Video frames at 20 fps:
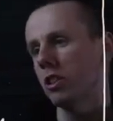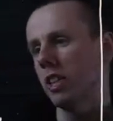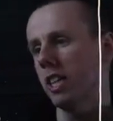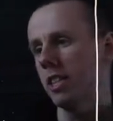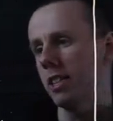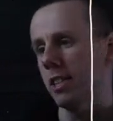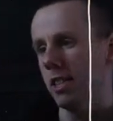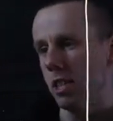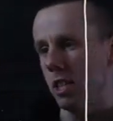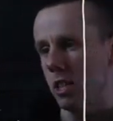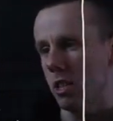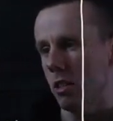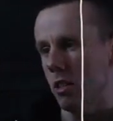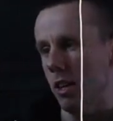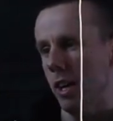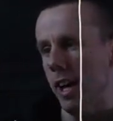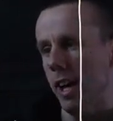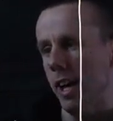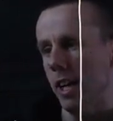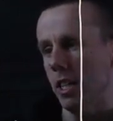this is
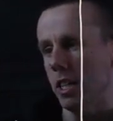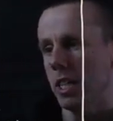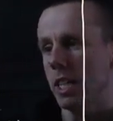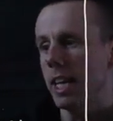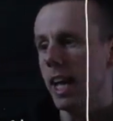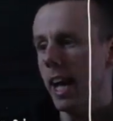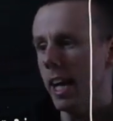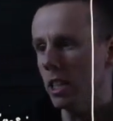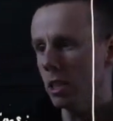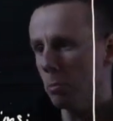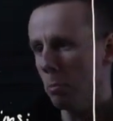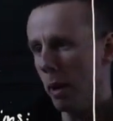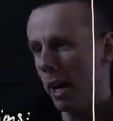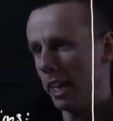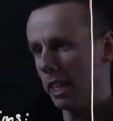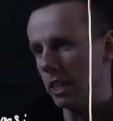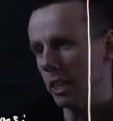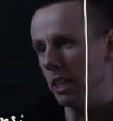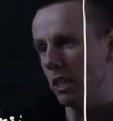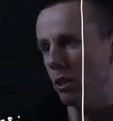ds
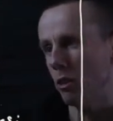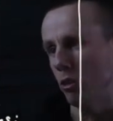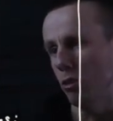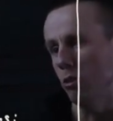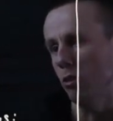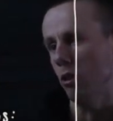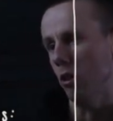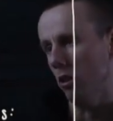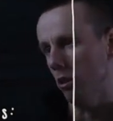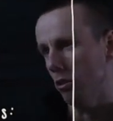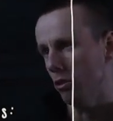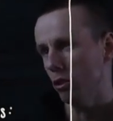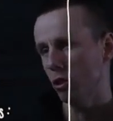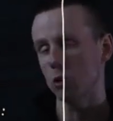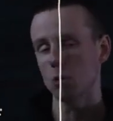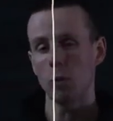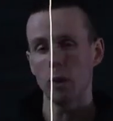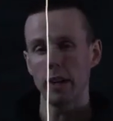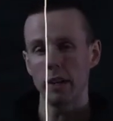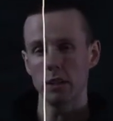by du
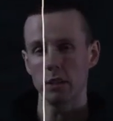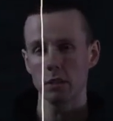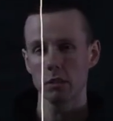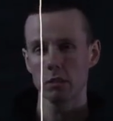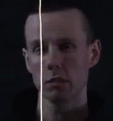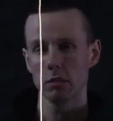squared.